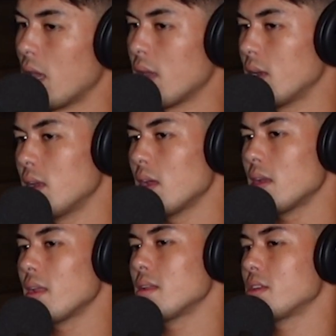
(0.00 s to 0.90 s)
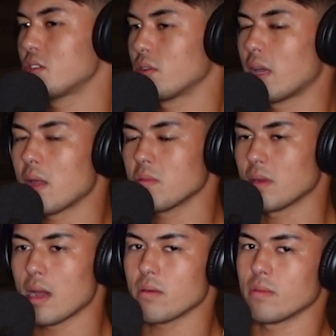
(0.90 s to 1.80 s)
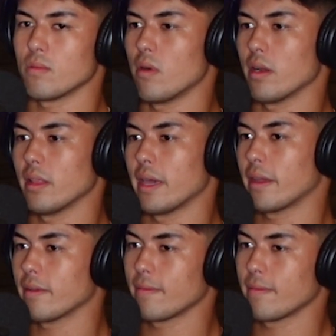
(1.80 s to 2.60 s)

not necessarily, I don't want to like